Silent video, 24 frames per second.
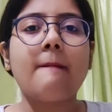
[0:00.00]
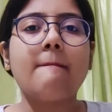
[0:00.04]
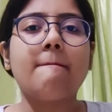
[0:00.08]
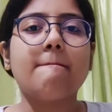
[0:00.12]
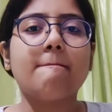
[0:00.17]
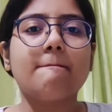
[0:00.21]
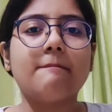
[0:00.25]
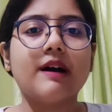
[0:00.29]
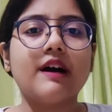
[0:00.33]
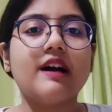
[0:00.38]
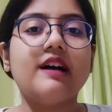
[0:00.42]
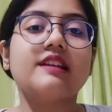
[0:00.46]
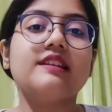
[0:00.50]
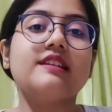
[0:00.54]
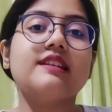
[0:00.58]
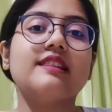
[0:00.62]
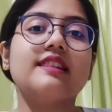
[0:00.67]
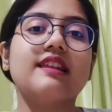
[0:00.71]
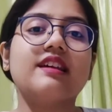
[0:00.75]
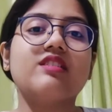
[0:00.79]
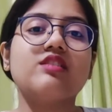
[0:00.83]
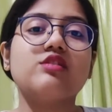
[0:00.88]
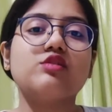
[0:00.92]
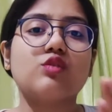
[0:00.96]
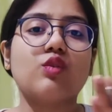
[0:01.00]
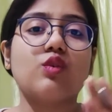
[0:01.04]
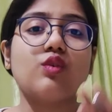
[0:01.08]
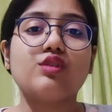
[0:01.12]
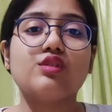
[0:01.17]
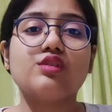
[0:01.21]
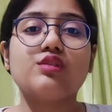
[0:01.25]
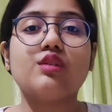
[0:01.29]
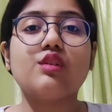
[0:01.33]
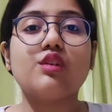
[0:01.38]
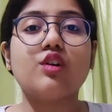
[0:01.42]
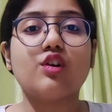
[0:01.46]
But there is
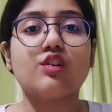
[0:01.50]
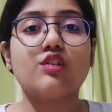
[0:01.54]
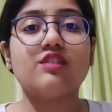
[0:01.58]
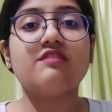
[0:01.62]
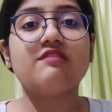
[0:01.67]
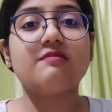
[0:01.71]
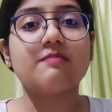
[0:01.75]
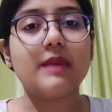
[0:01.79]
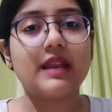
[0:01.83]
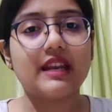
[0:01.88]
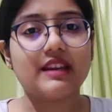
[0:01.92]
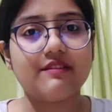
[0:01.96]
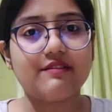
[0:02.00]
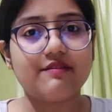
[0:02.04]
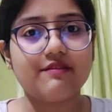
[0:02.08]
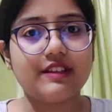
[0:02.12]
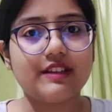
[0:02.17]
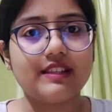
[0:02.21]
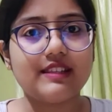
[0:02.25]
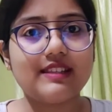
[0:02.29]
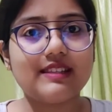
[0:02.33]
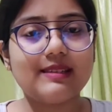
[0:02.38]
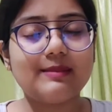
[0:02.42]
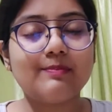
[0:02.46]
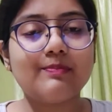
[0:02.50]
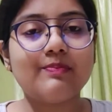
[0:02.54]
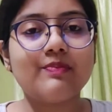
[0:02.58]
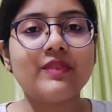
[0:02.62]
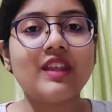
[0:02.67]
also a lot of benefits.